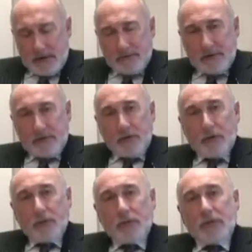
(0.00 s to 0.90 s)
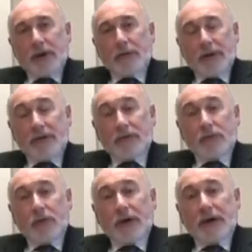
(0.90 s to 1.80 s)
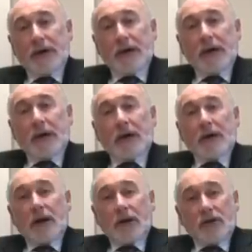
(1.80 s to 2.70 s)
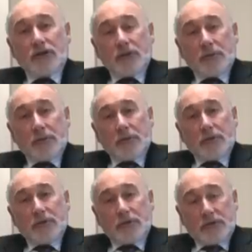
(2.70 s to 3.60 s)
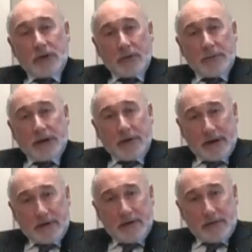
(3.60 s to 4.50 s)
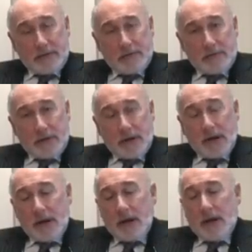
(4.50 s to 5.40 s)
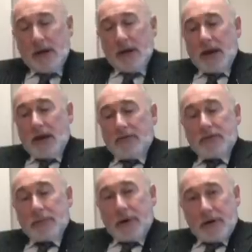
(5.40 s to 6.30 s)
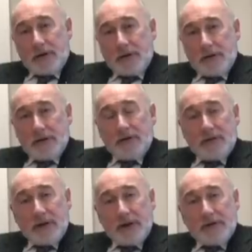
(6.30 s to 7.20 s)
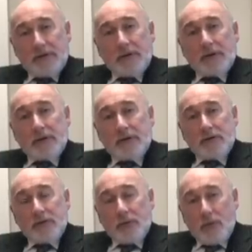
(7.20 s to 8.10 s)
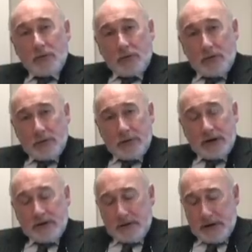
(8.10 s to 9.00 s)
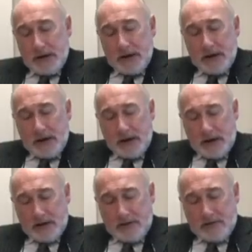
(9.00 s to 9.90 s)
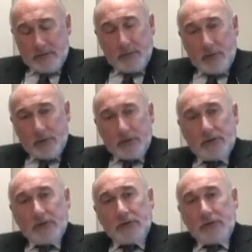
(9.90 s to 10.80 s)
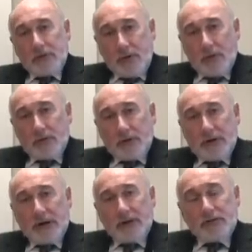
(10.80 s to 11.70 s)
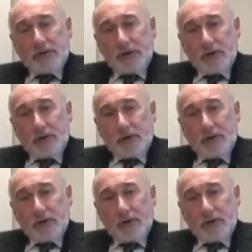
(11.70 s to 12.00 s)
If there's no real reason why guardianship should not be granted, if the partner decides that she won't cooperate, it is important to go to the district